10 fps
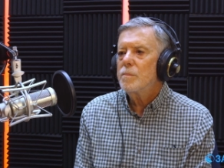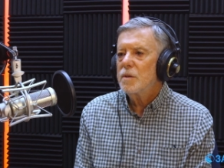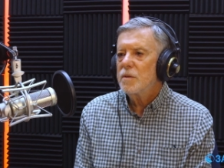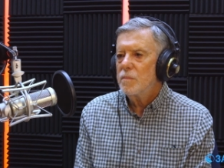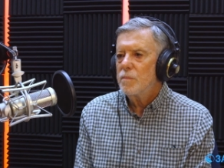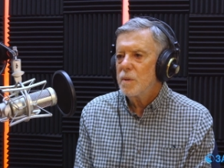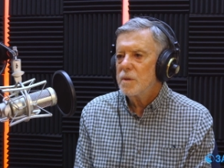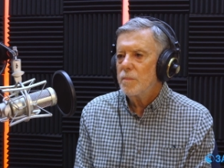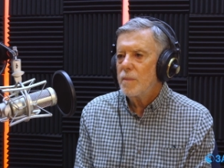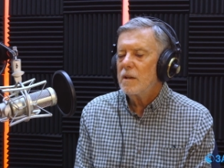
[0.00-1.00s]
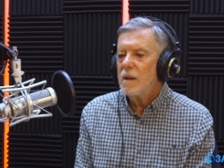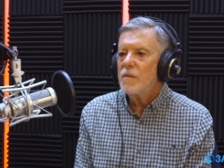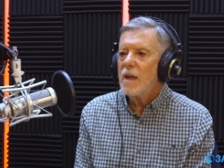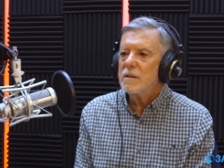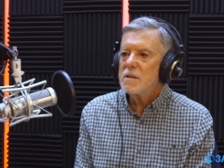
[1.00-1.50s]

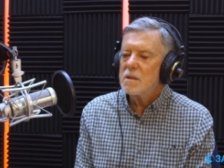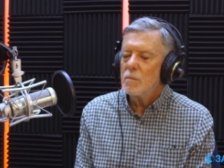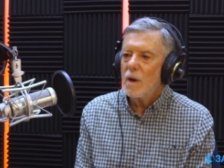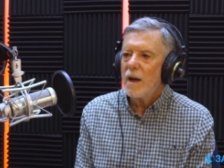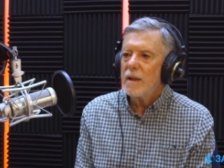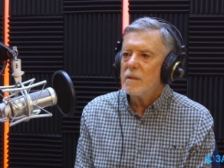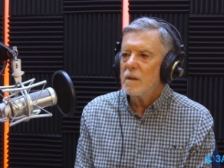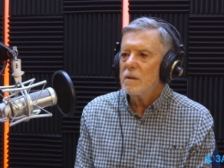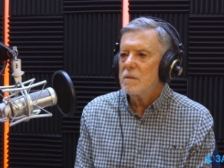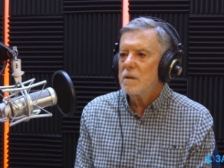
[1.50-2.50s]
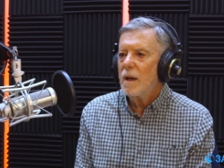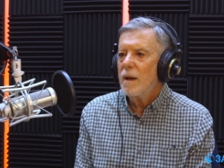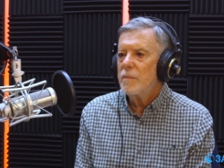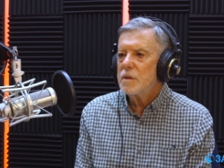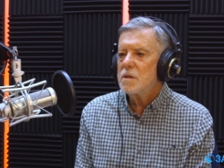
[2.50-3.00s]
perspective, that's the way that
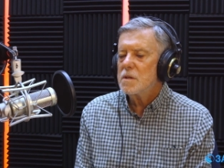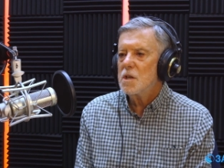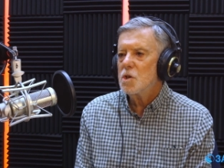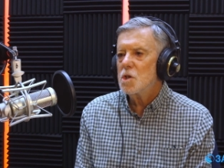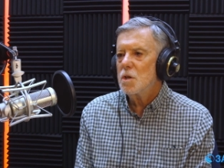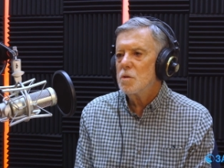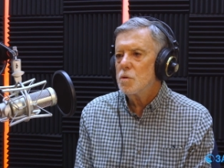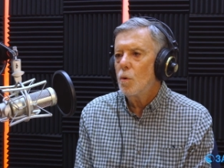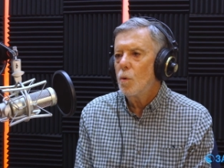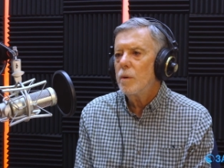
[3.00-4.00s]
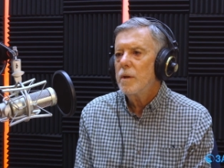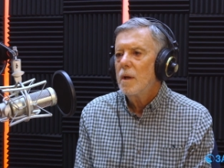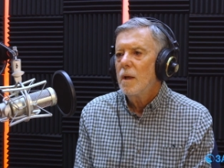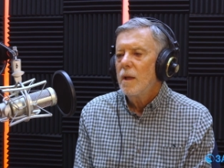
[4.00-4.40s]
it's essentially taught